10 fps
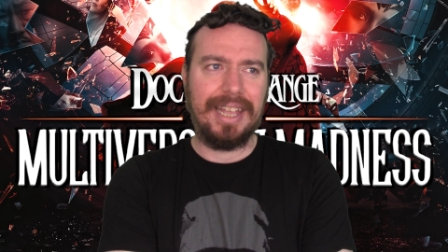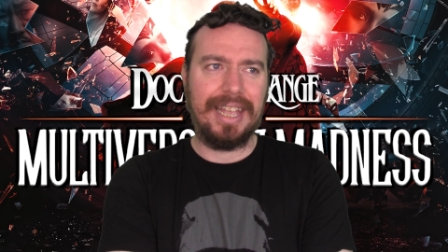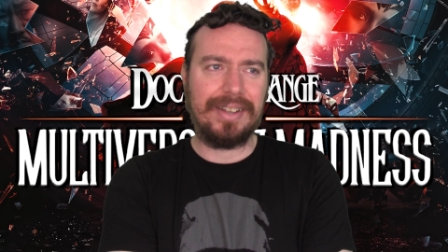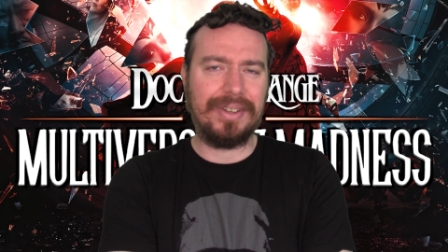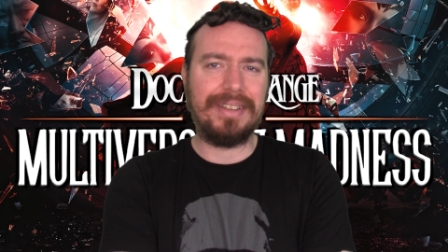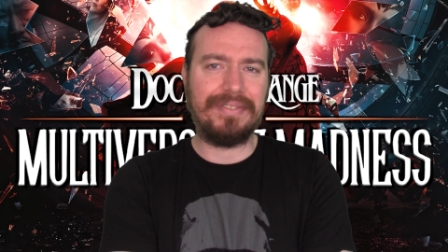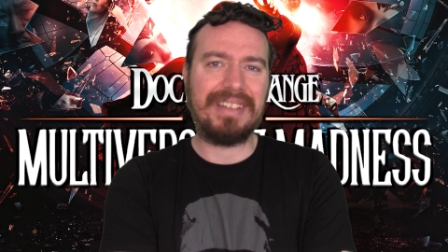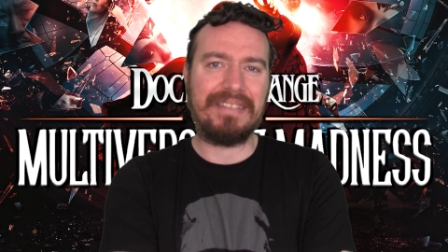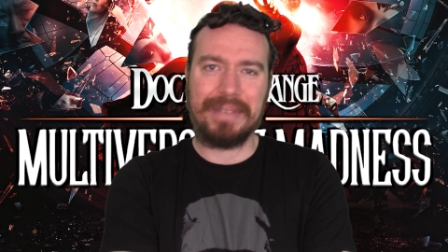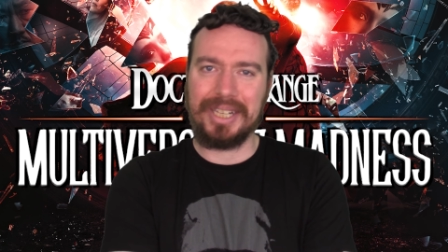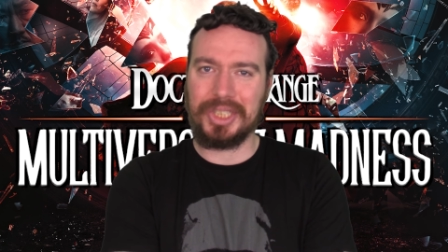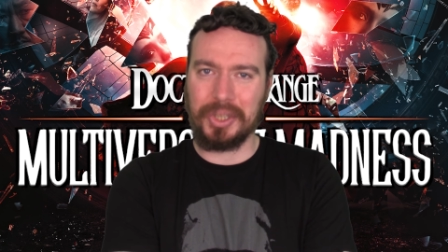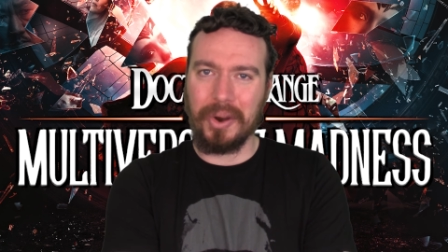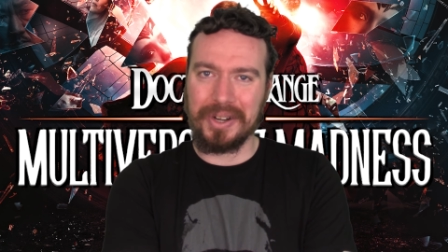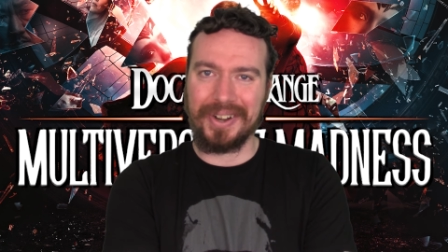it could even have been
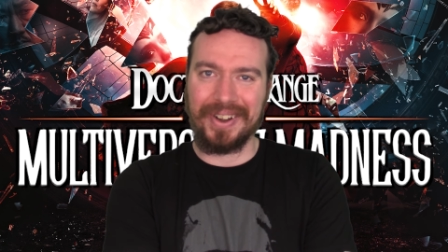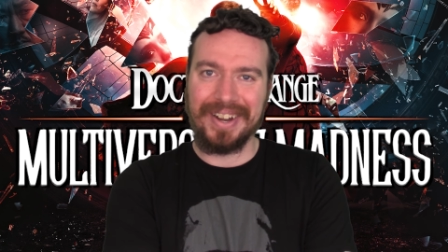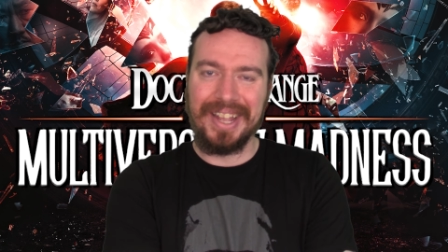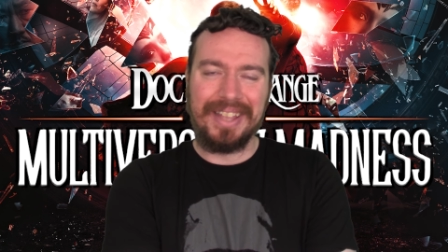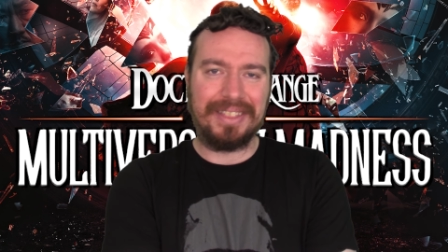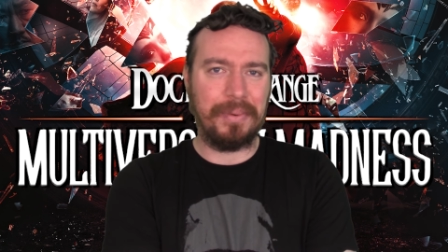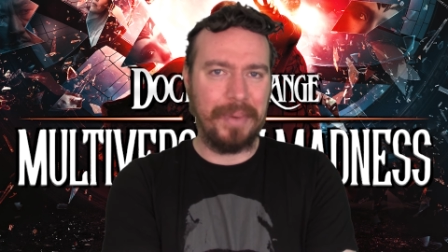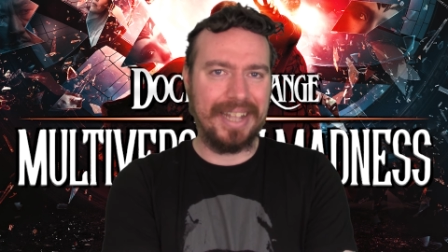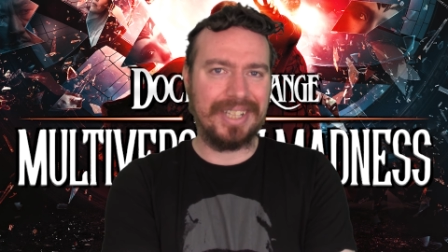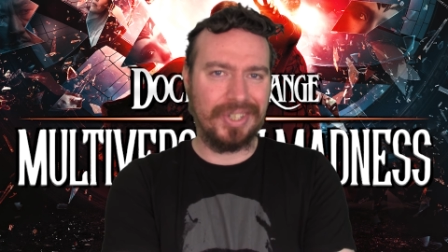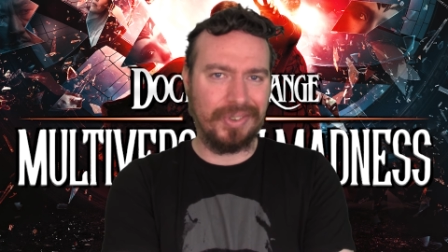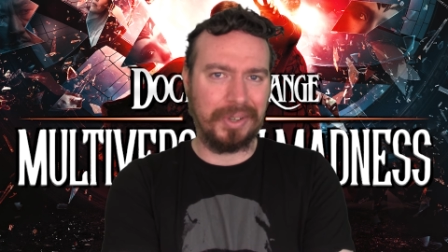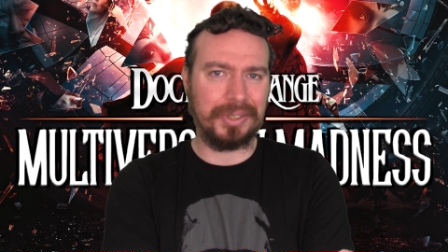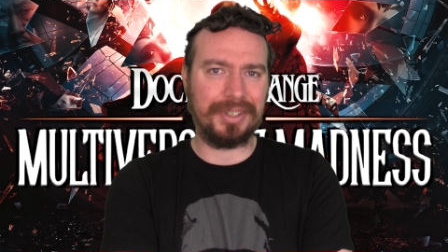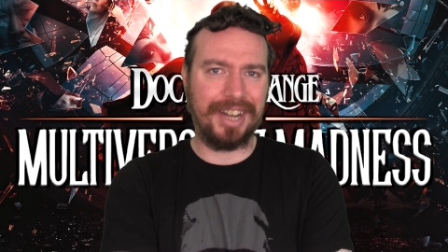shorter, the way it's
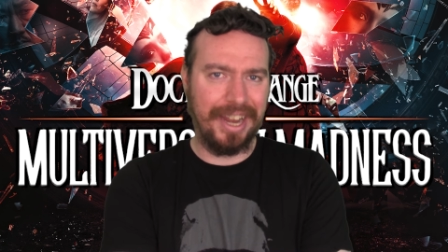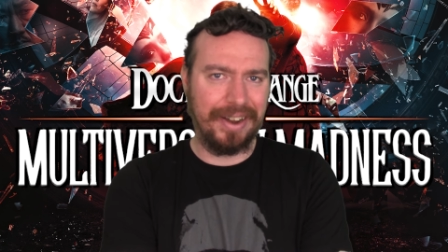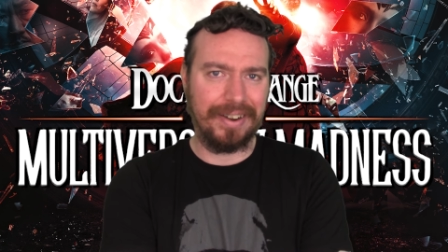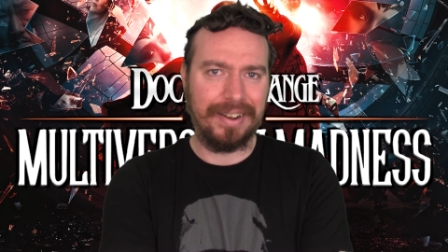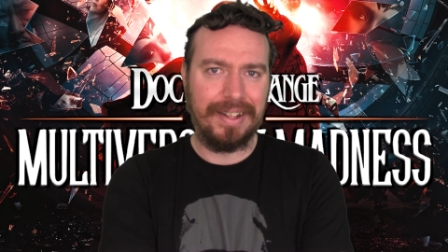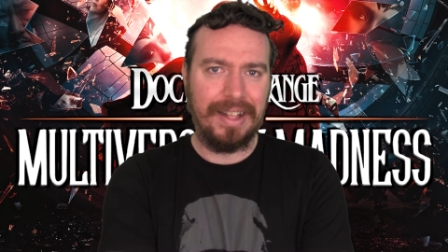structured here.